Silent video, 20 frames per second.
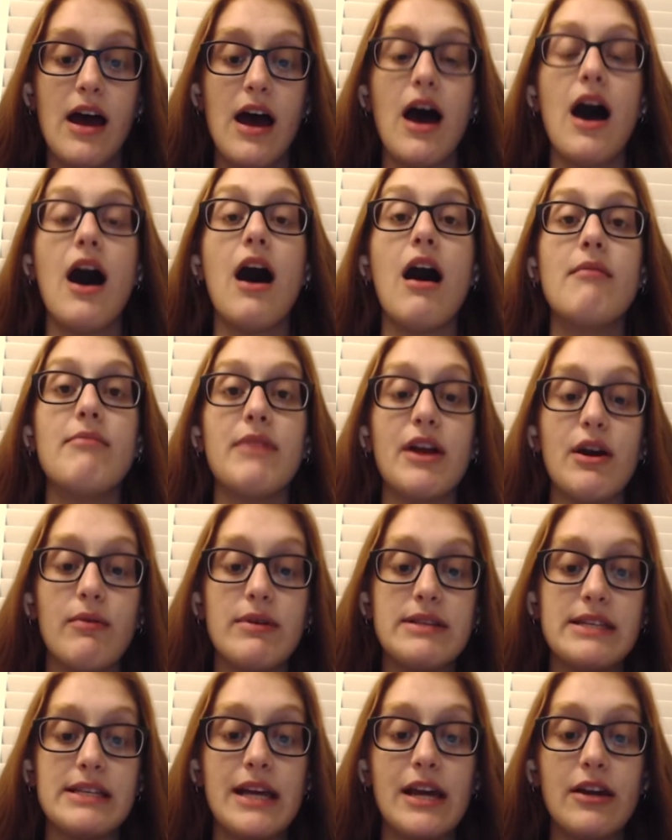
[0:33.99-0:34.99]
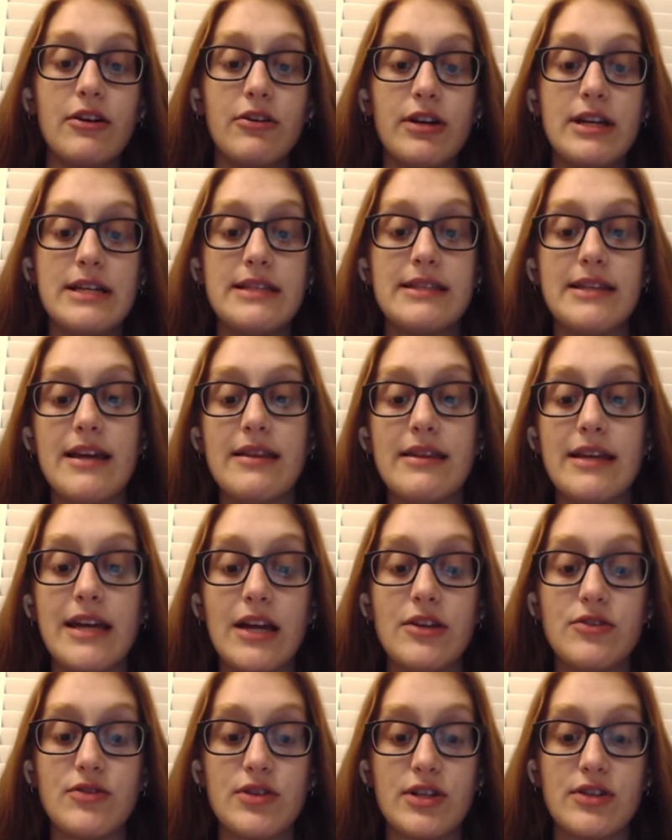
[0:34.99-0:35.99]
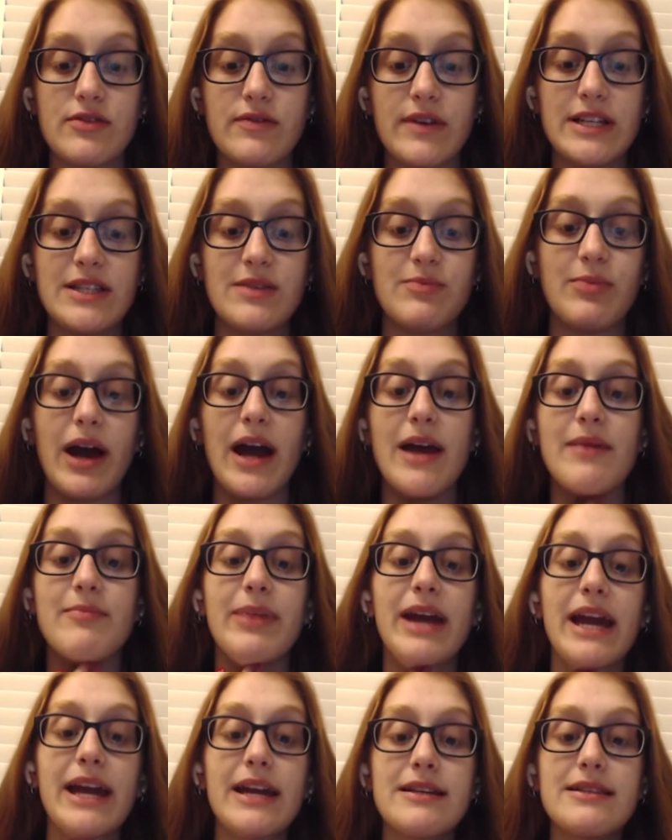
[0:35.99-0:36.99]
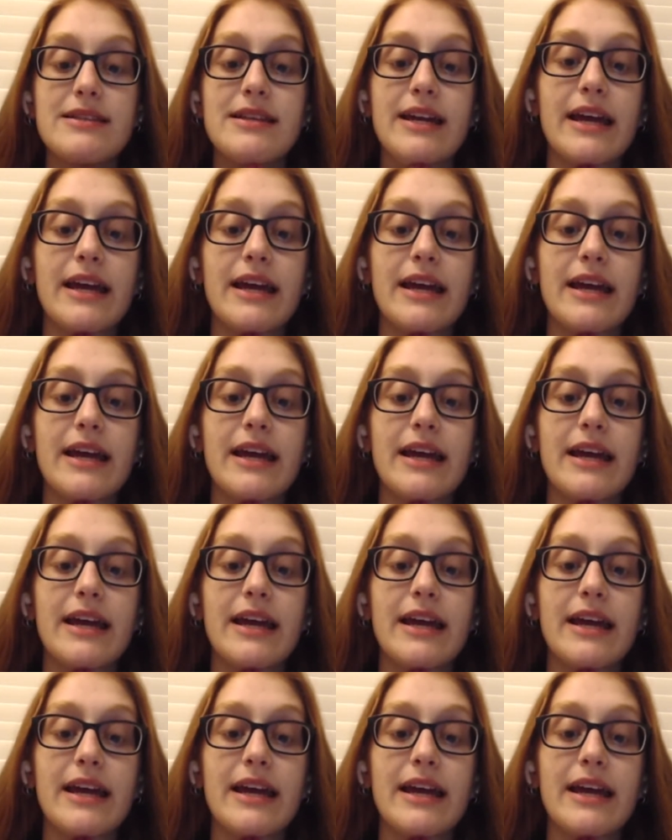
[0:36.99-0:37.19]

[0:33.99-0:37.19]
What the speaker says: There was an increase in the interest rates by banks,